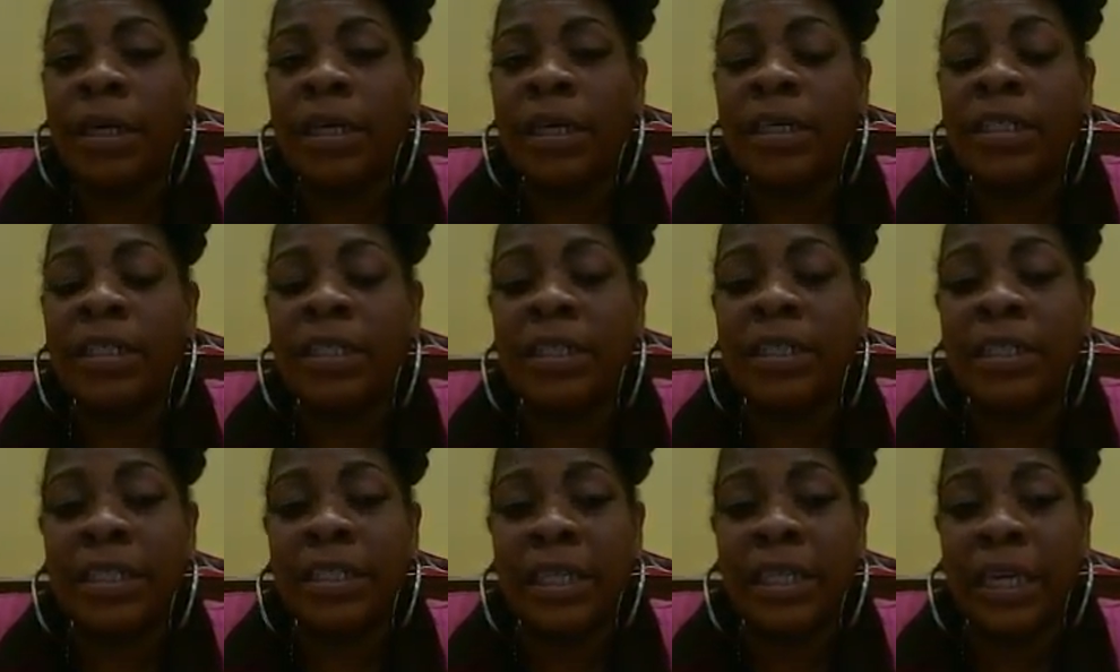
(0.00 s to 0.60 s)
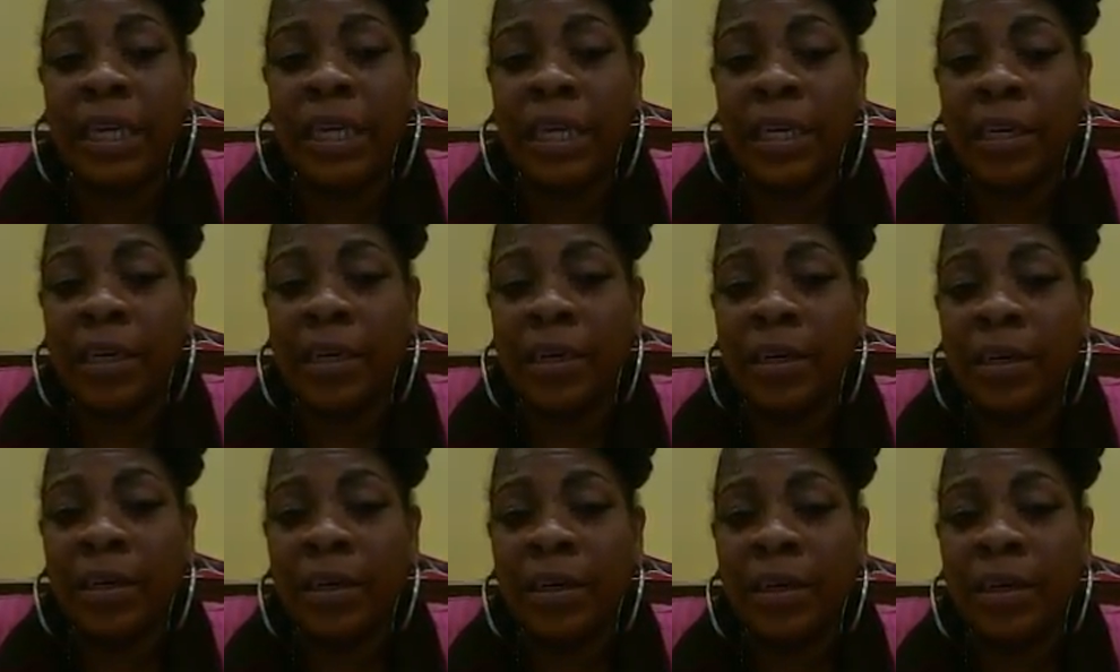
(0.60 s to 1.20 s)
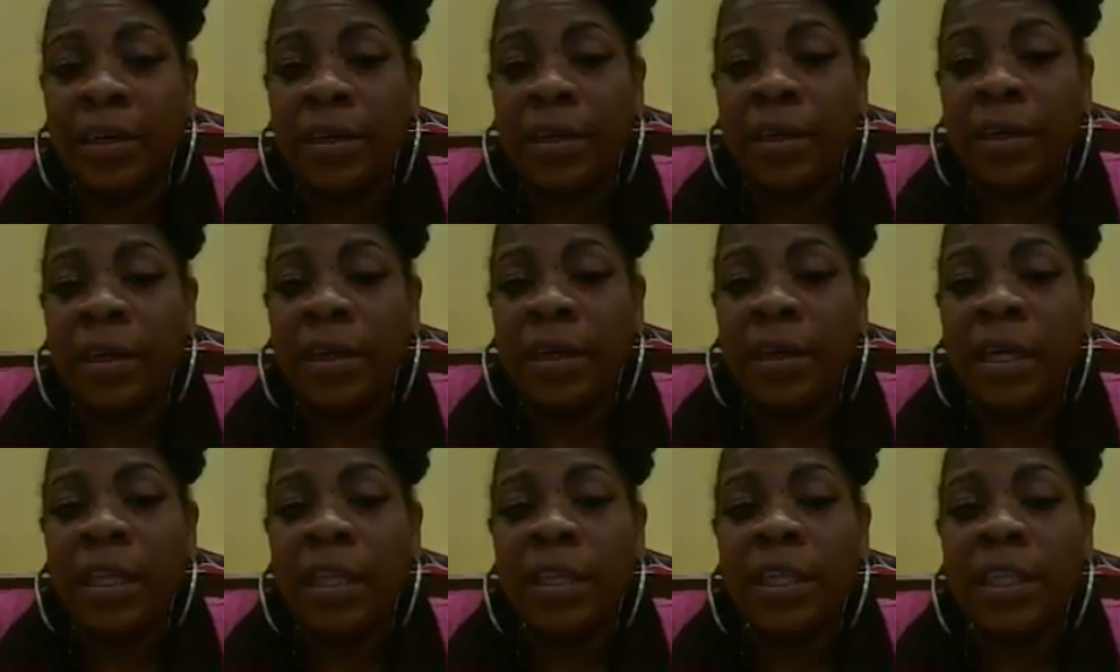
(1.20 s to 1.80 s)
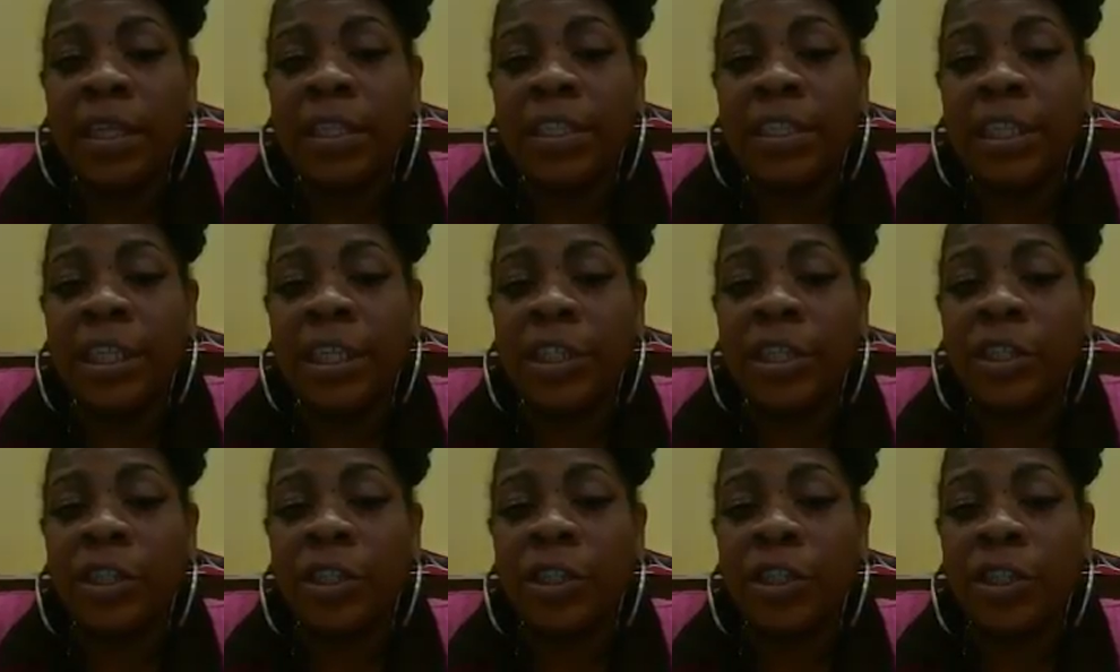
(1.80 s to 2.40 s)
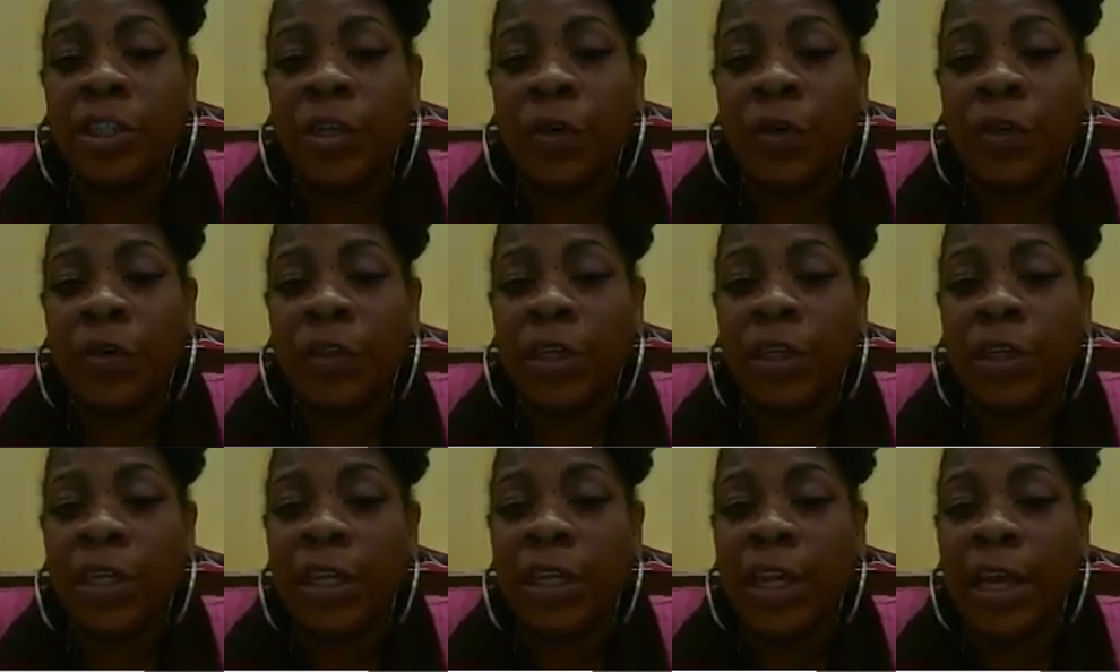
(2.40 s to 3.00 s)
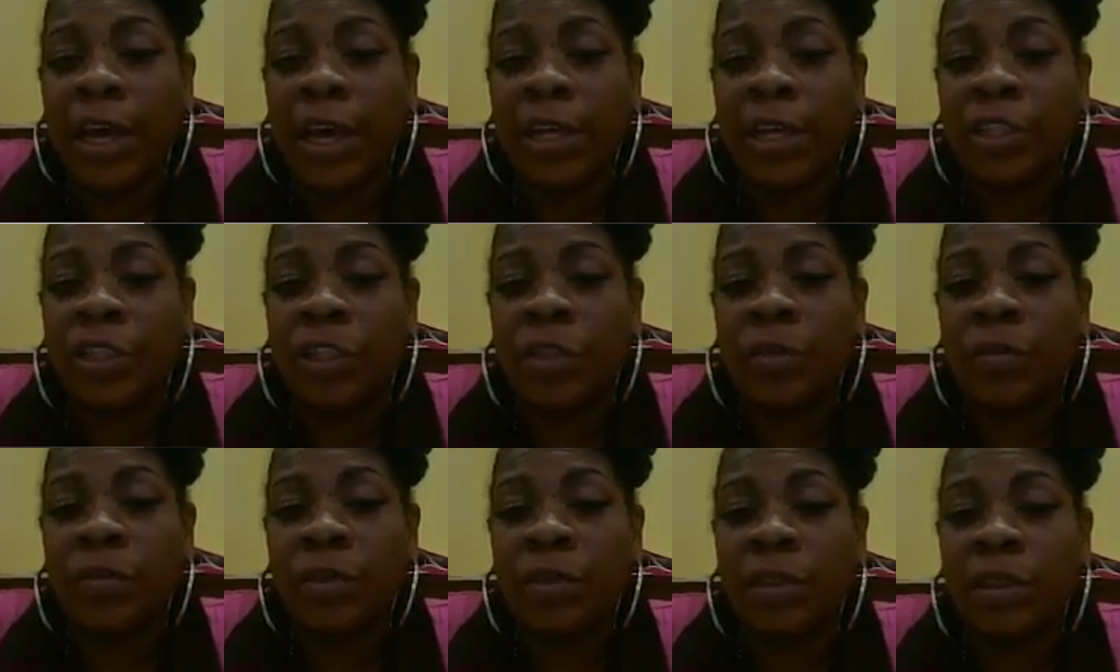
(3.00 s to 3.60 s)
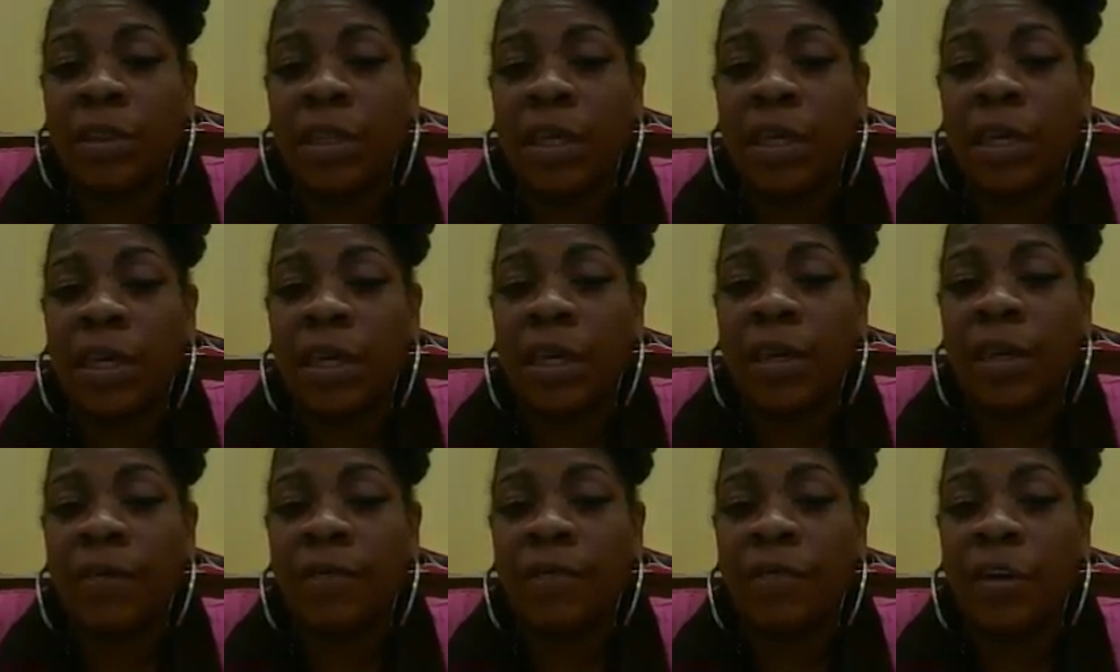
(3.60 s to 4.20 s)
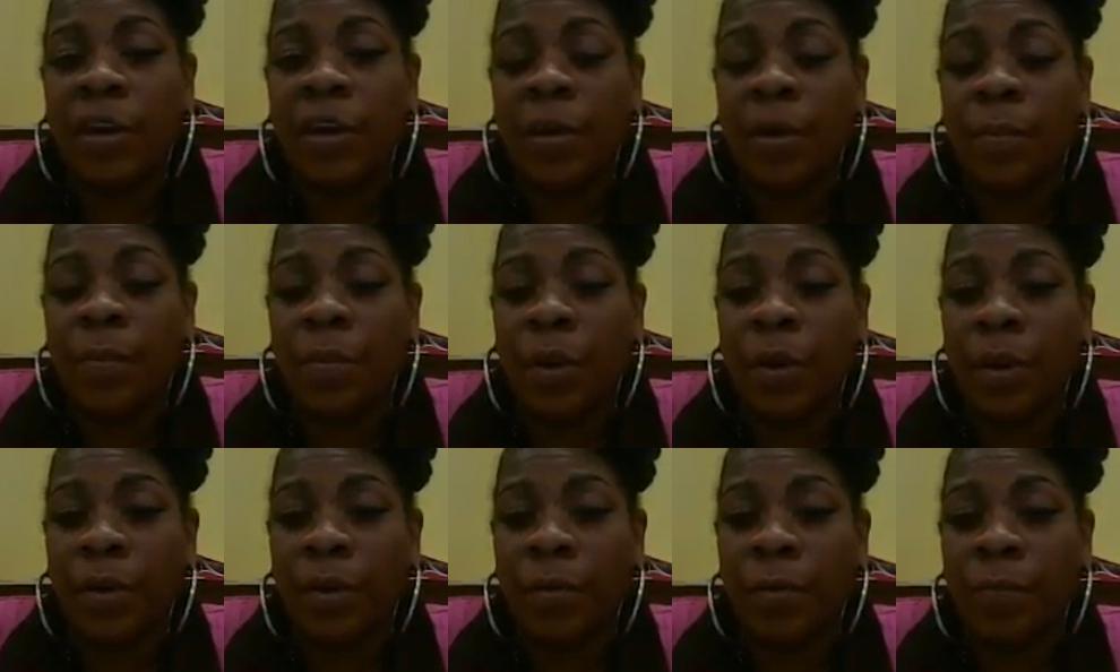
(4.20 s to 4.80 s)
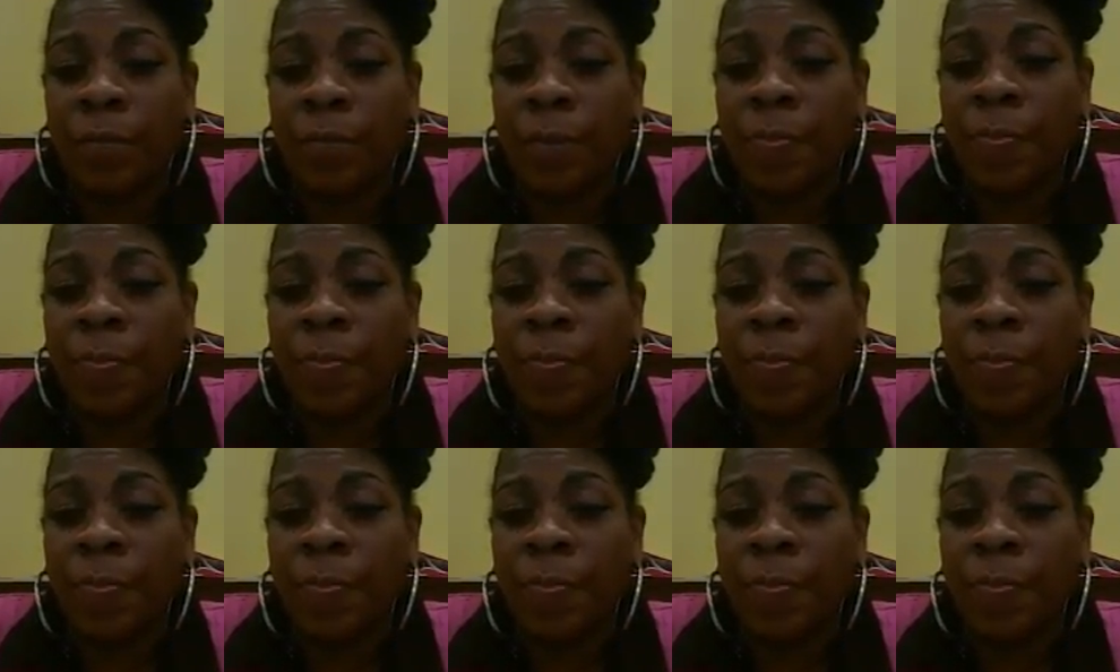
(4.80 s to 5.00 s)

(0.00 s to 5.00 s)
C. The teacher told the class she was thinking of a number.